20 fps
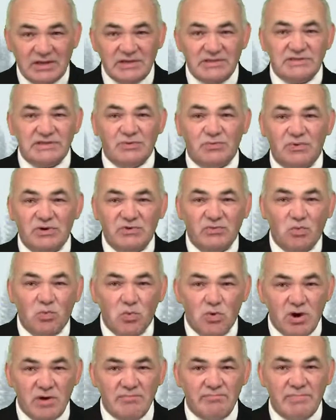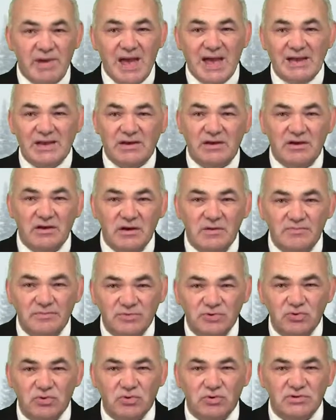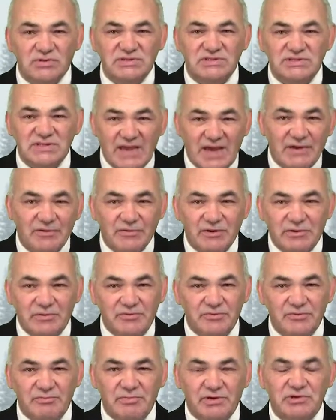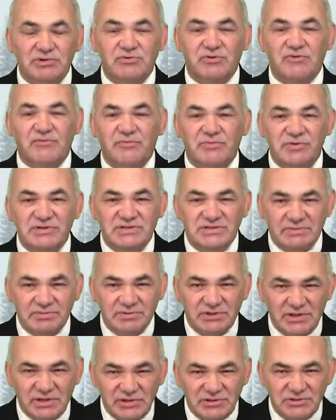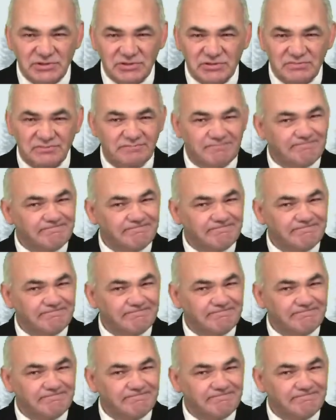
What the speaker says: is that we warm back up towards Saturday with a mixture of precipitation.